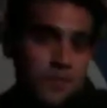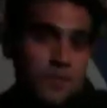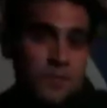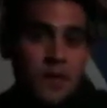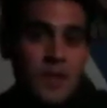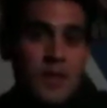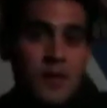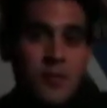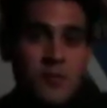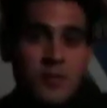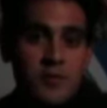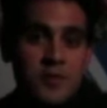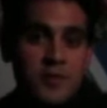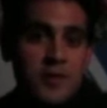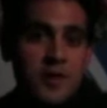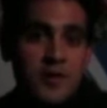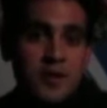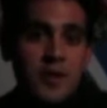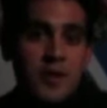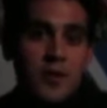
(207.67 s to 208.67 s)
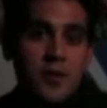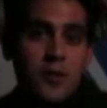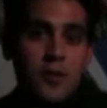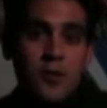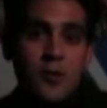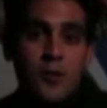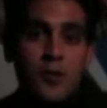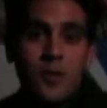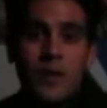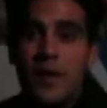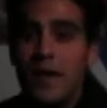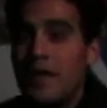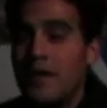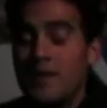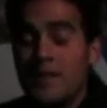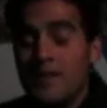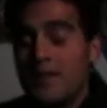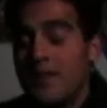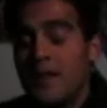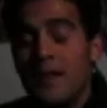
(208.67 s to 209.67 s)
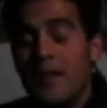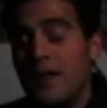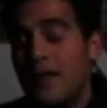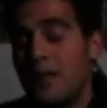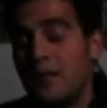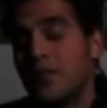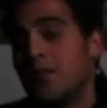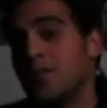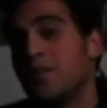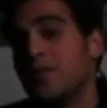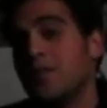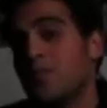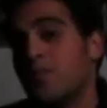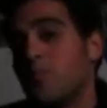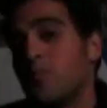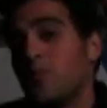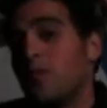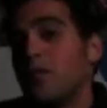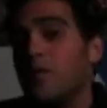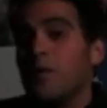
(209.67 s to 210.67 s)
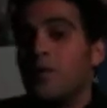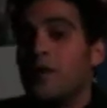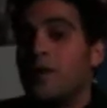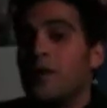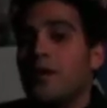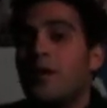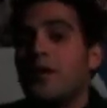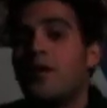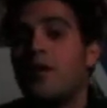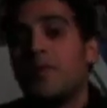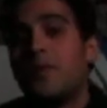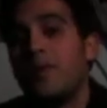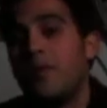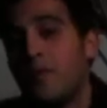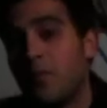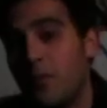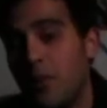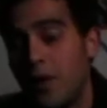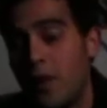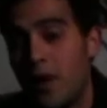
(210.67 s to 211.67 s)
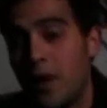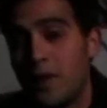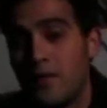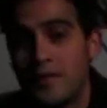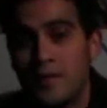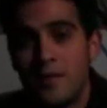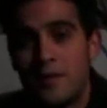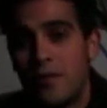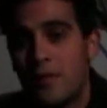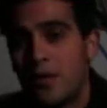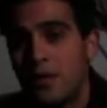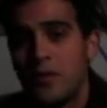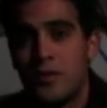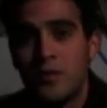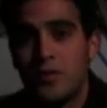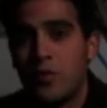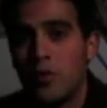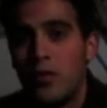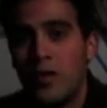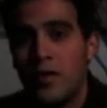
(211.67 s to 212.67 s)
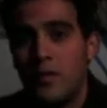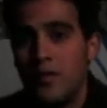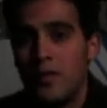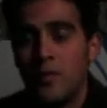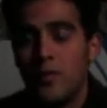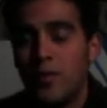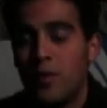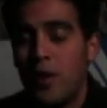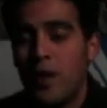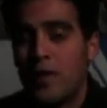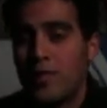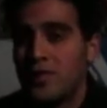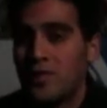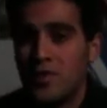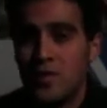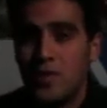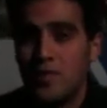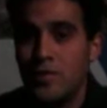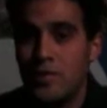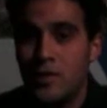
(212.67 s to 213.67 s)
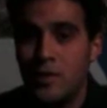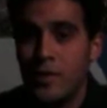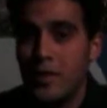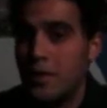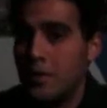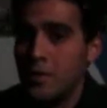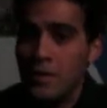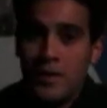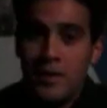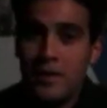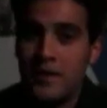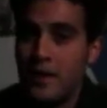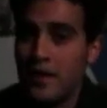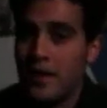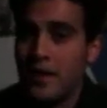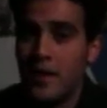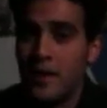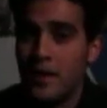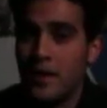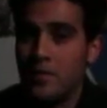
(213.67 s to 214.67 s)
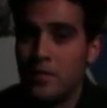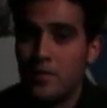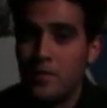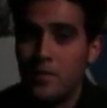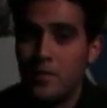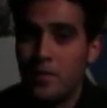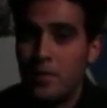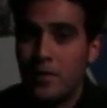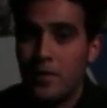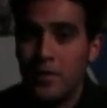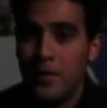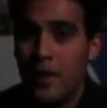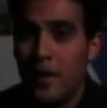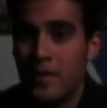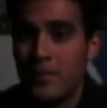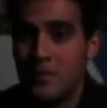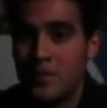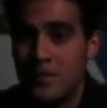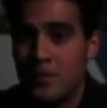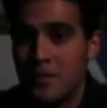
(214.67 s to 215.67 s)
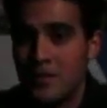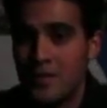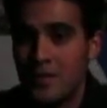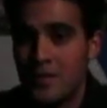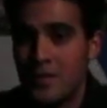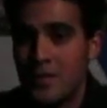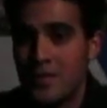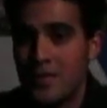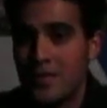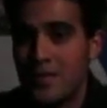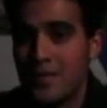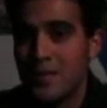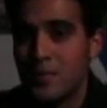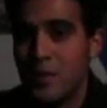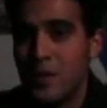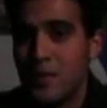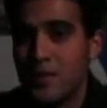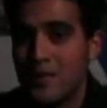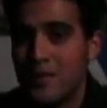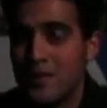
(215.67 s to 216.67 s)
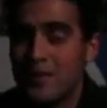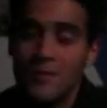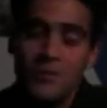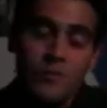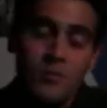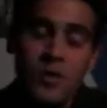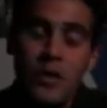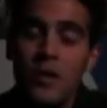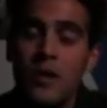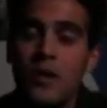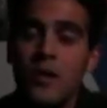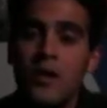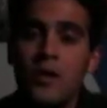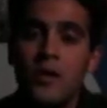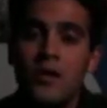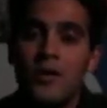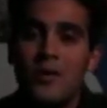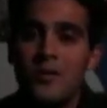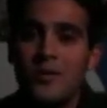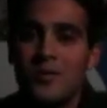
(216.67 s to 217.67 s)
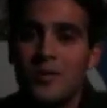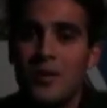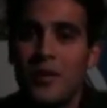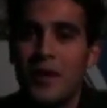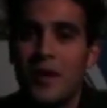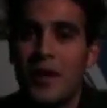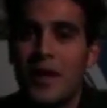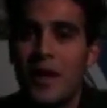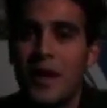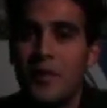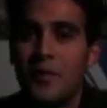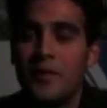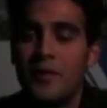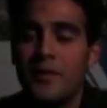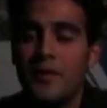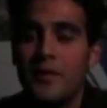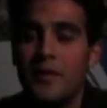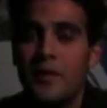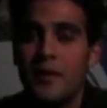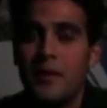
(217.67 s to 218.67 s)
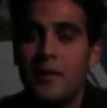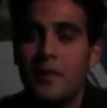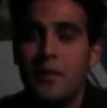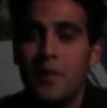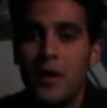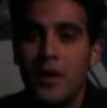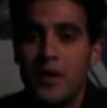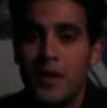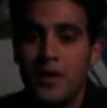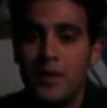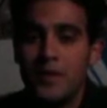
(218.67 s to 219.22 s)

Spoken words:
he was limited at third base, and then injuries really, really hurt him in the playoffs, and hurt Detroit in the playoffs too. They kind of blew all the games in their series against Boston. Who knows what might have happened, but